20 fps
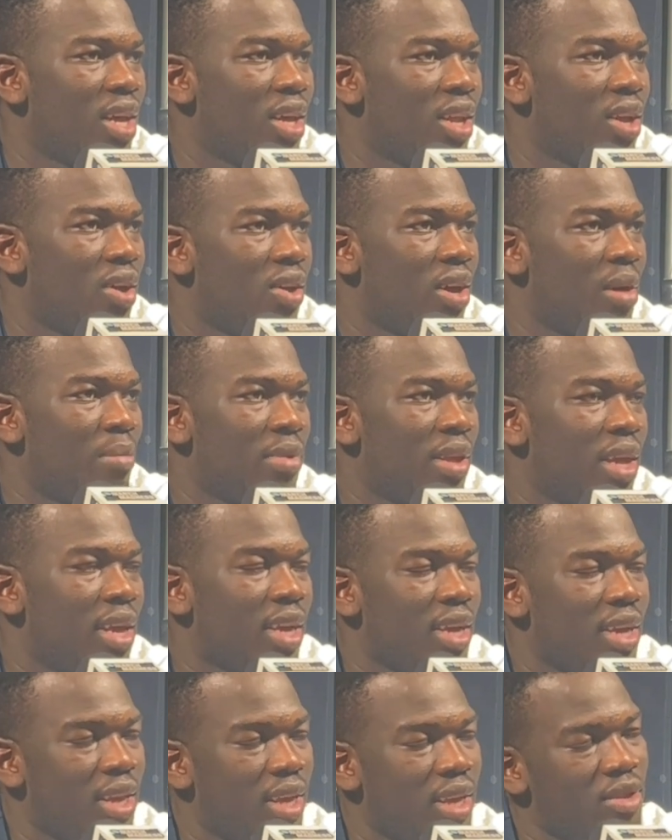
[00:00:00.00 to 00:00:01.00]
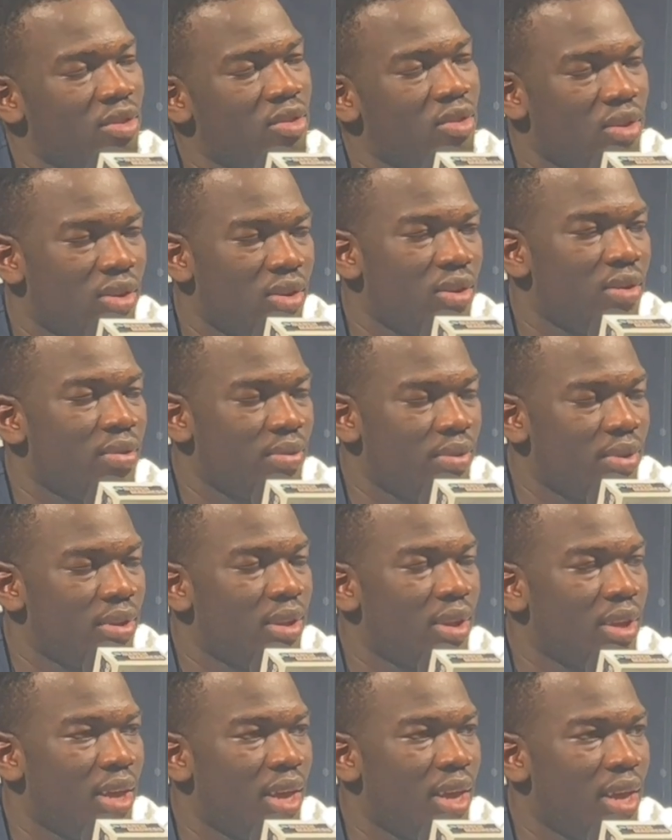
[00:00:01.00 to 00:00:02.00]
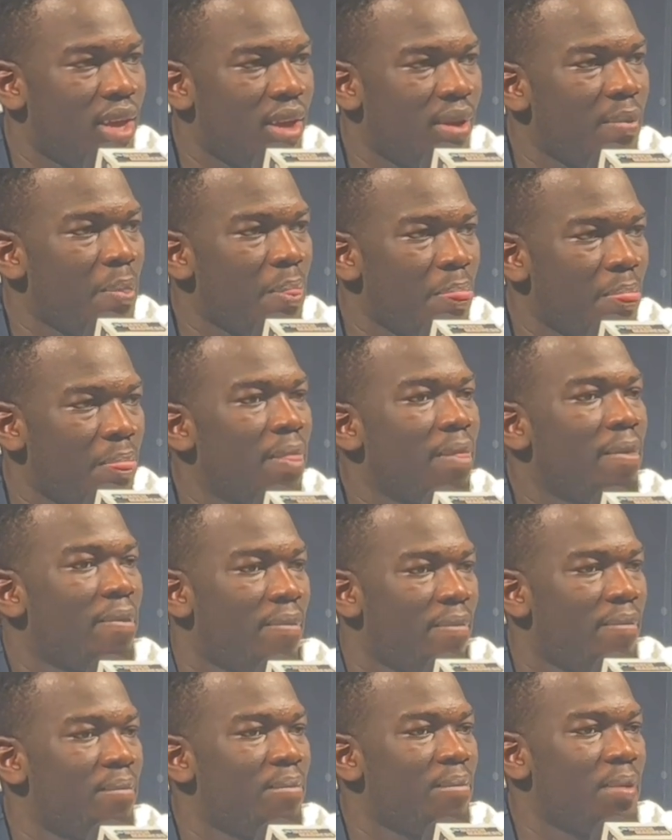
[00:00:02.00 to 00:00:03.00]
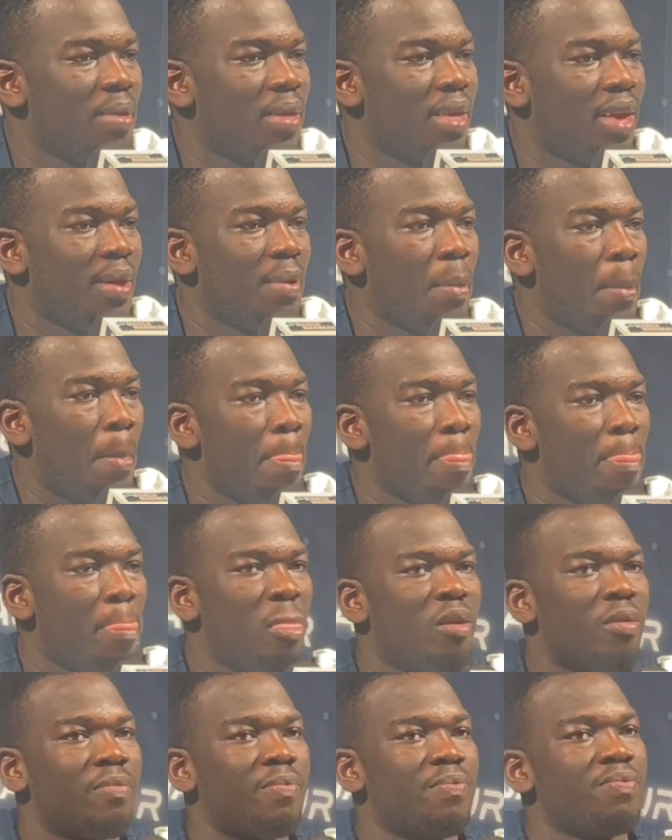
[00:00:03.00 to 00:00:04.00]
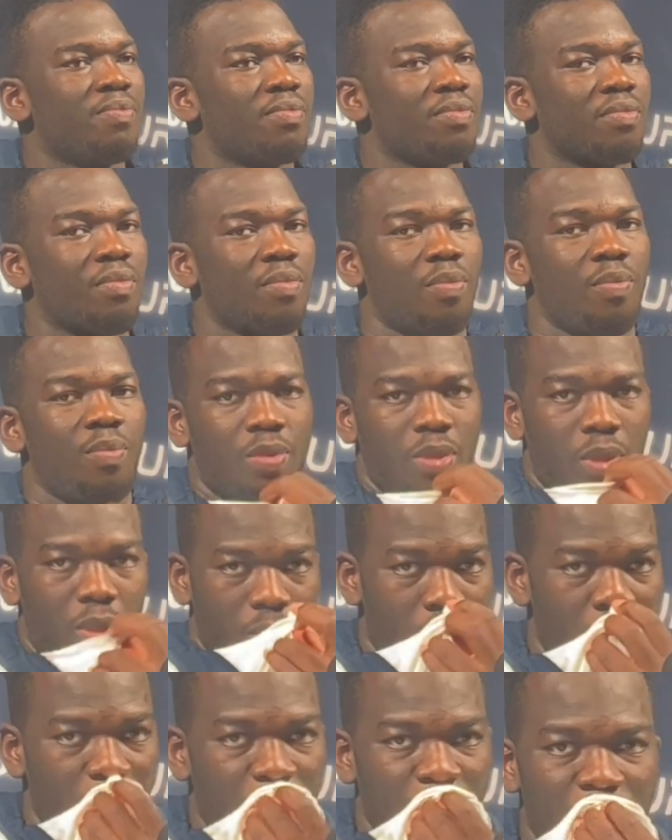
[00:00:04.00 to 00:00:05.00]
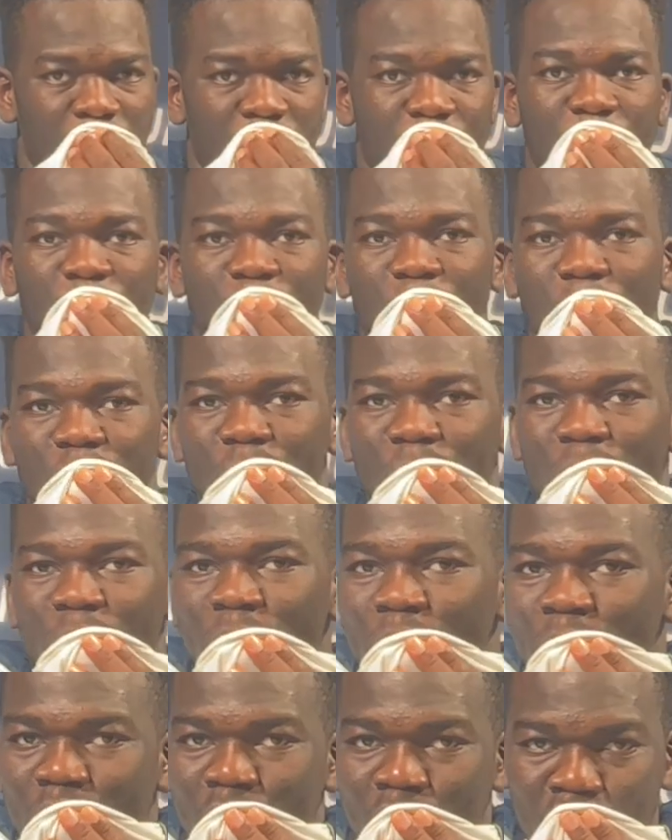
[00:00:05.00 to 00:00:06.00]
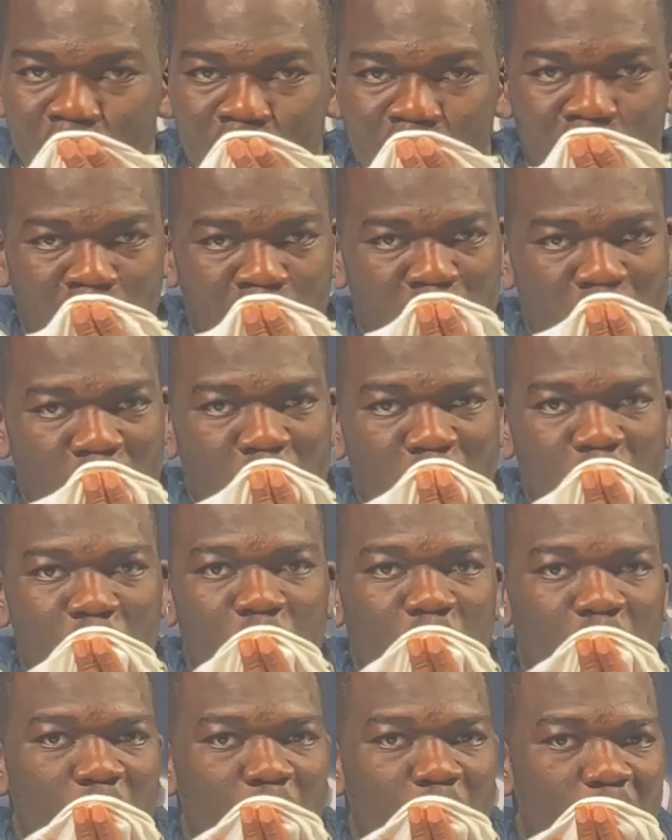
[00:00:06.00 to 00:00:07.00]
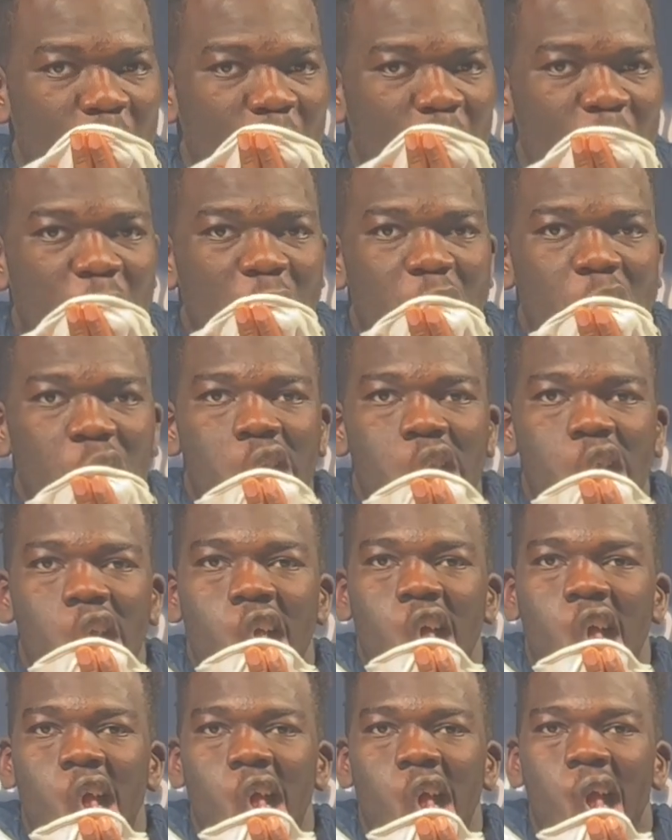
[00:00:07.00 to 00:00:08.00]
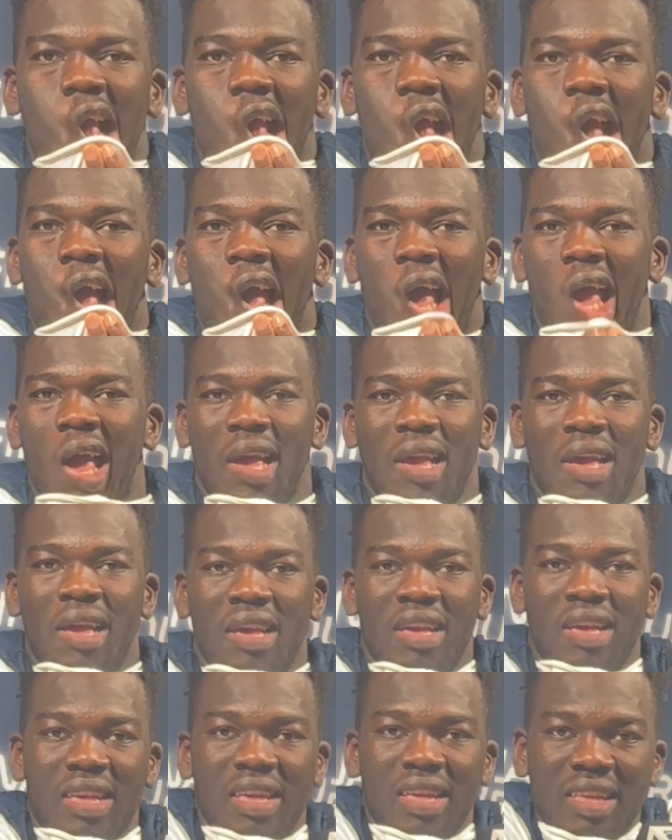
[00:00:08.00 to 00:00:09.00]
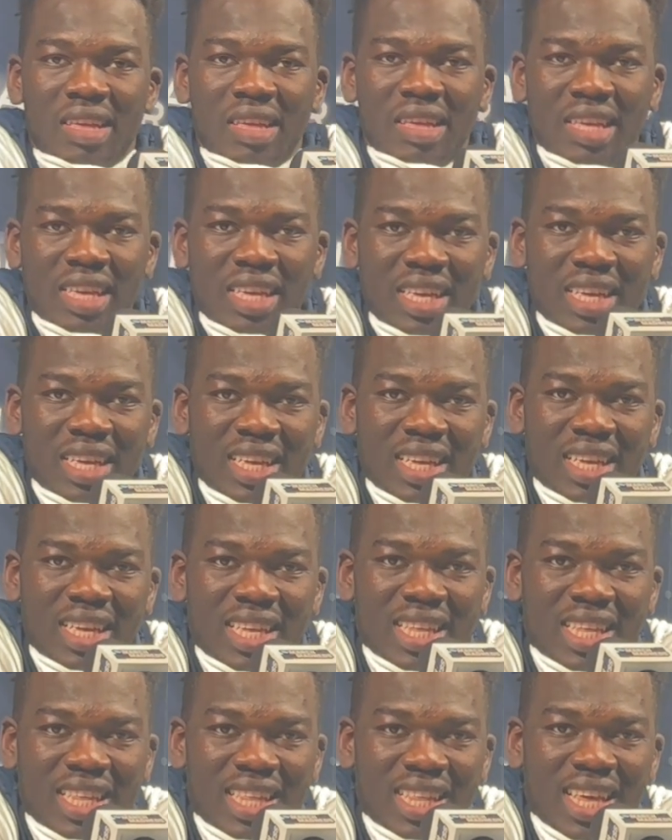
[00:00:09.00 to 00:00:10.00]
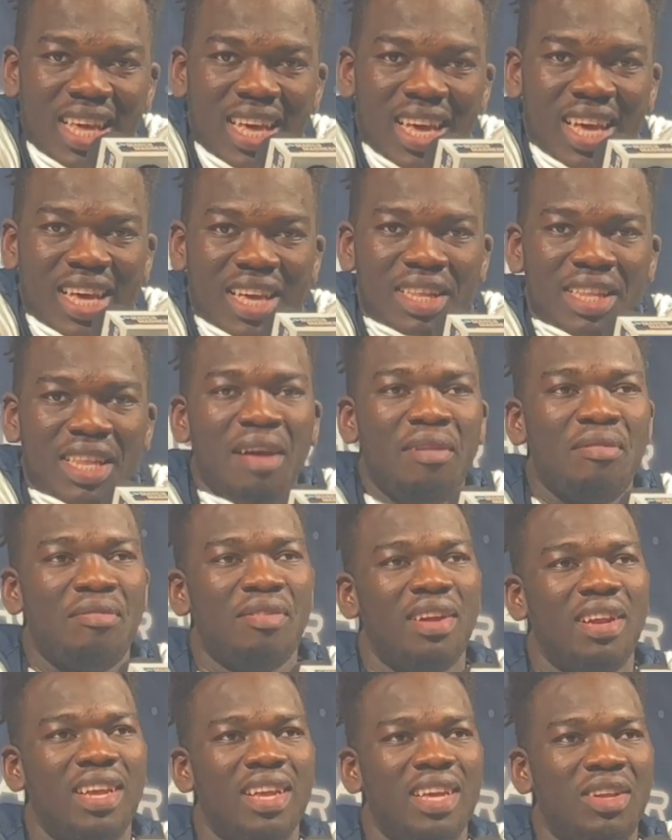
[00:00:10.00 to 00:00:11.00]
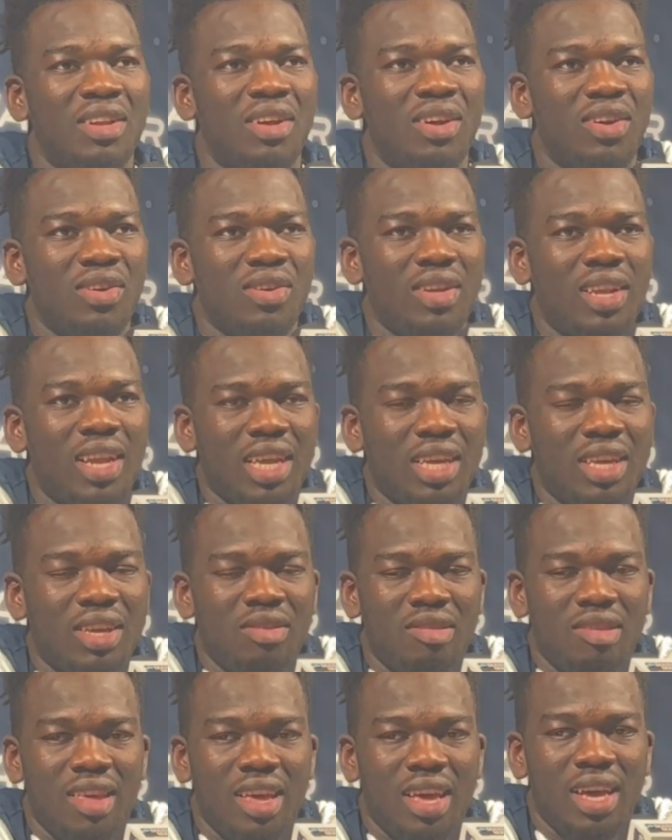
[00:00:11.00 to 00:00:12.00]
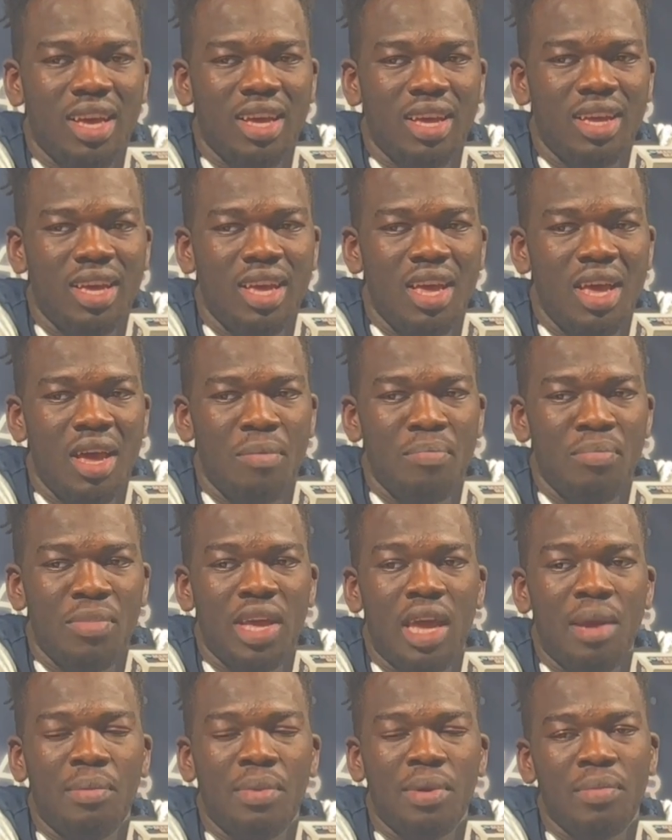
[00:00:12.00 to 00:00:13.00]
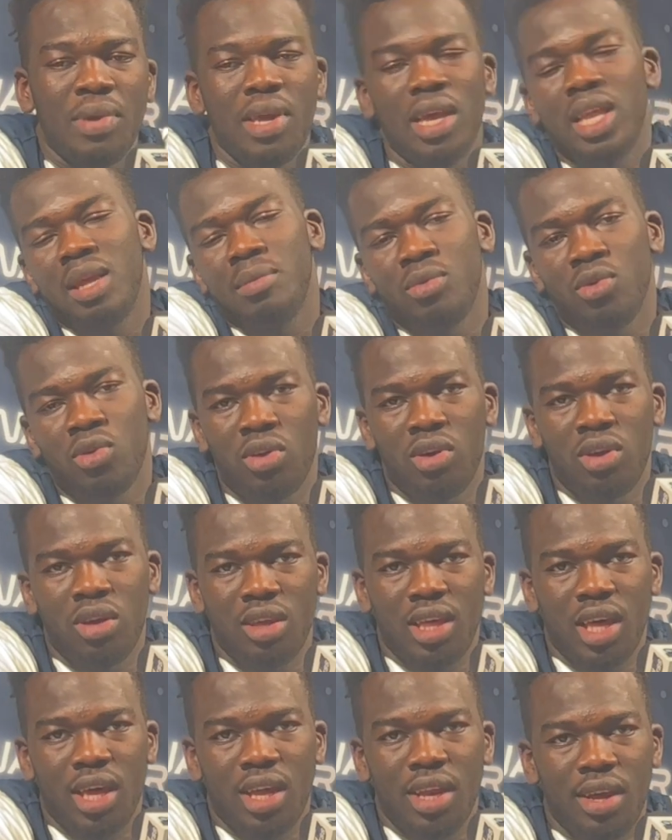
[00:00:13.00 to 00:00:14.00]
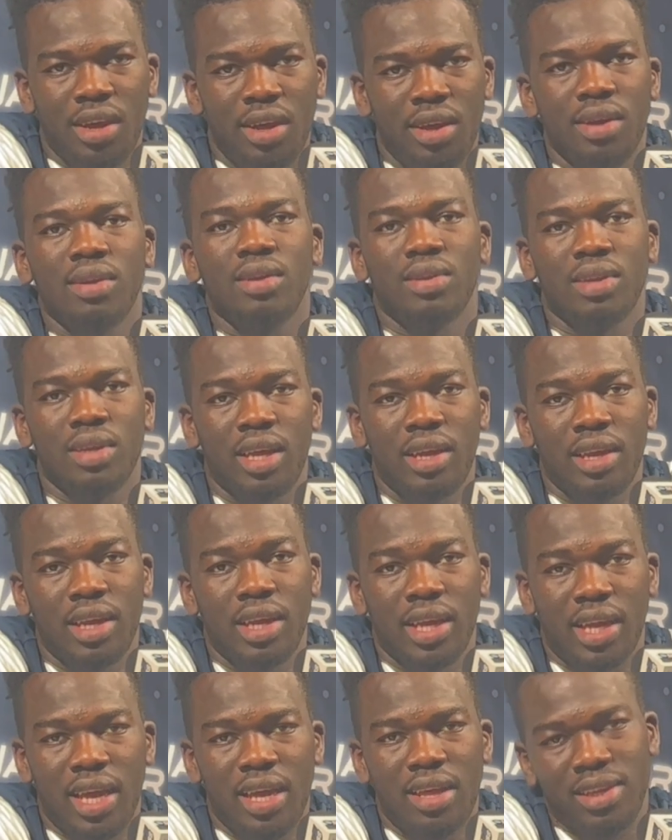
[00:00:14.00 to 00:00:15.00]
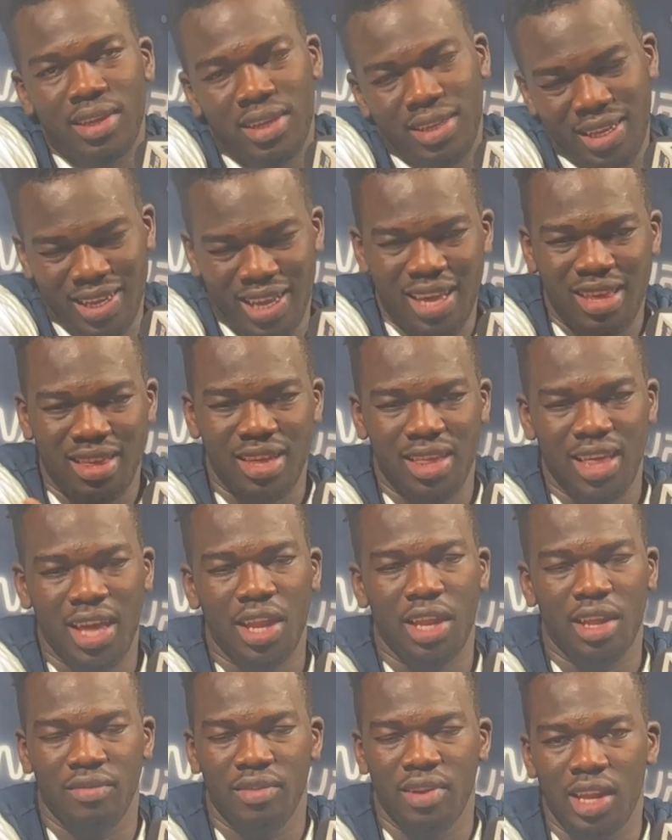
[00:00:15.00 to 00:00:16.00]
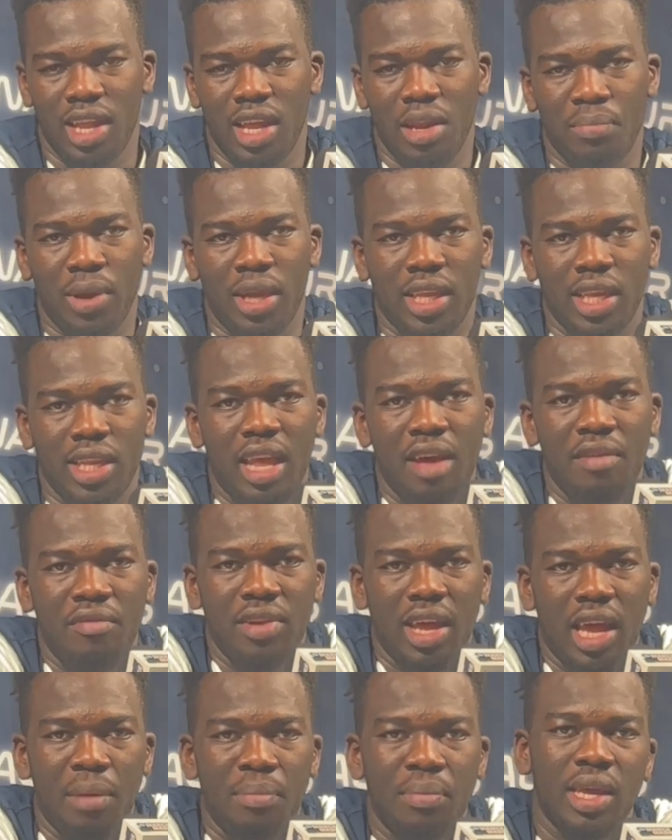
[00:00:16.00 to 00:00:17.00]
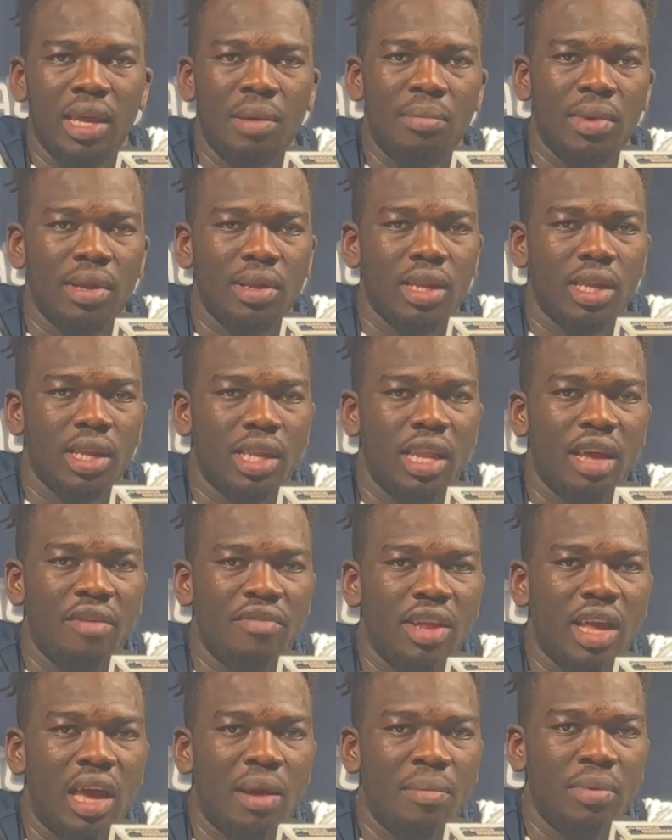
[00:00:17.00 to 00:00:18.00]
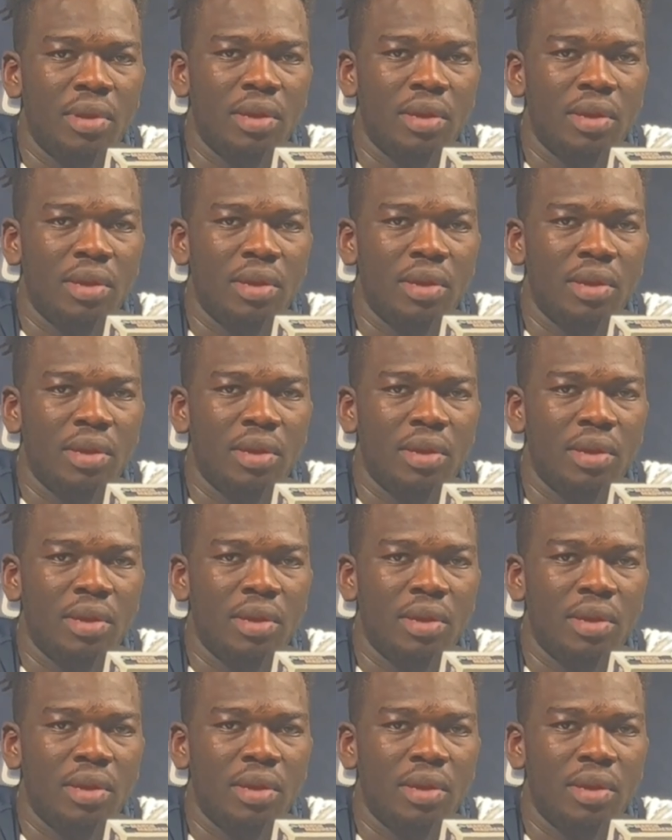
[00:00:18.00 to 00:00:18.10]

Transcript: no, I'm taking it. So, yeah. yeah. Right here. Can you talk about how much Donovan's improved from day one until now, having to go against you at practice? Yeah, definitely. You know, like you said, me and me and him going each other against against each other every day in practice definitely helped him and definitely helped